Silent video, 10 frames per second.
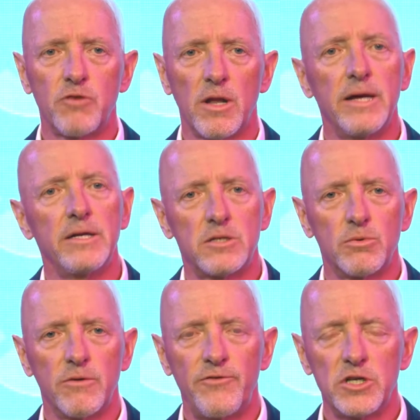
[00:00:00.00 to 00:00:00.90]
relate
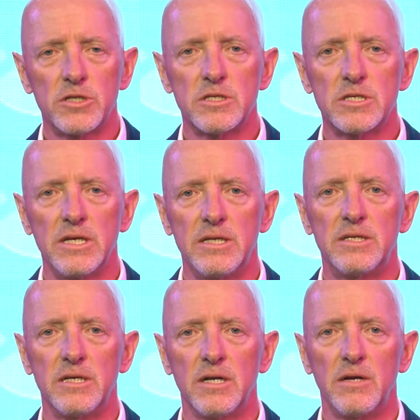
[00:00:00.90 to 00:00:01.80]
to efficiency
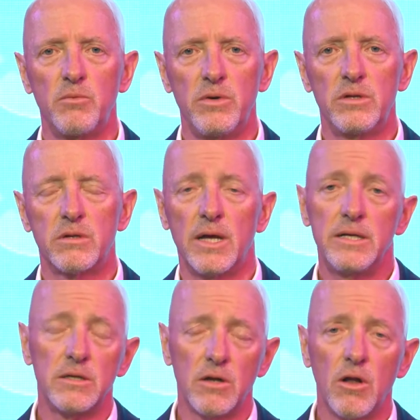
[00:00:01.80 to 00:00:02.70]
in dealing with
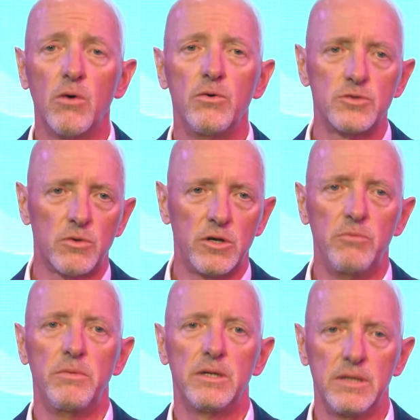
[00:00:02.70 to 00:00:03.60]
latent loads or
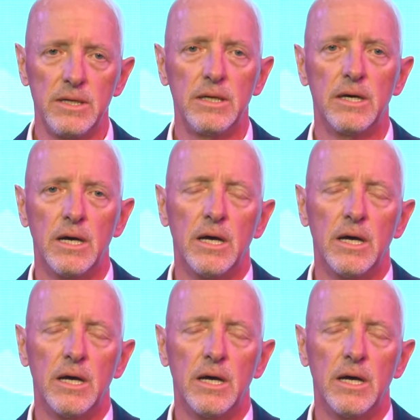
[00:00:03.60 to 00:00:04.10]
humidity,